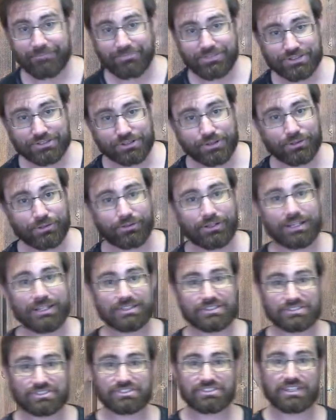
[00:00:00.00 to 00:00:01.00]
So
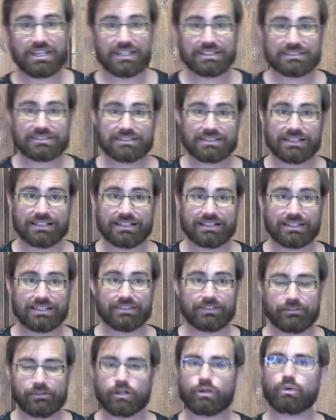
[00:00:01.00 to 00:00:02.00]
set
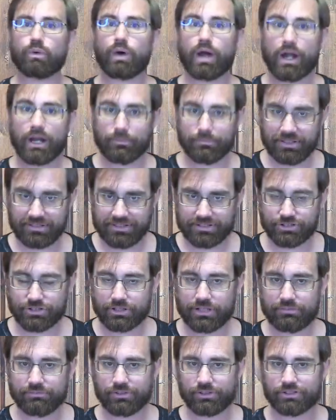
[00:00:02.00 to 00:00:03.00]
the requirement that you're
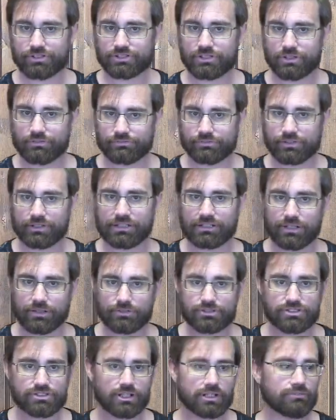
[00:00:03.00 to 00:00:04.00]
giving yourself very low.
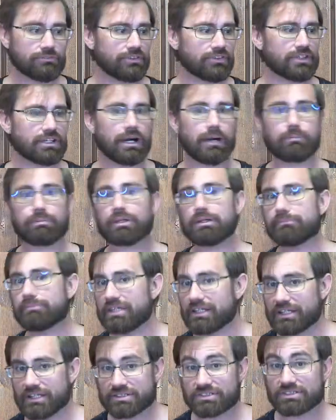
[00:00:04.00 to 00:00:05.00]
Start with a couple of
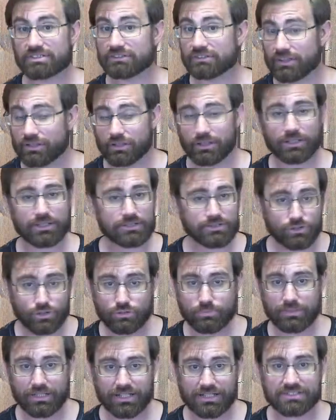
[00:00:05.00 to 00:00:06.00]
minutes, literally 2
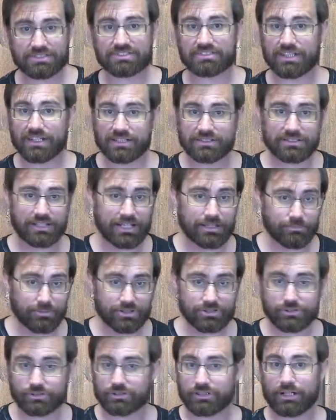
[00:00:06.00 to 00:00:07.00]
minutes. Set a timer
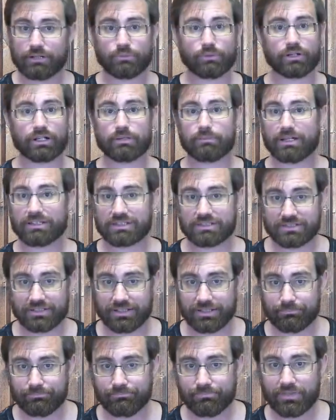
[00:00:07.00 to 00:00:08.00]
so you're not worrying about the
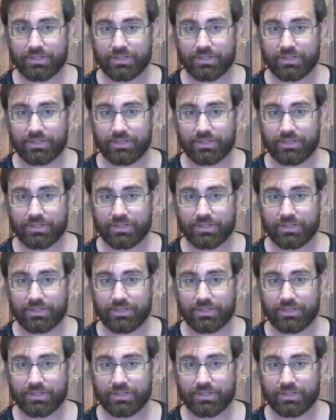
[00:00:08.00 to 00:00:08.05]
time.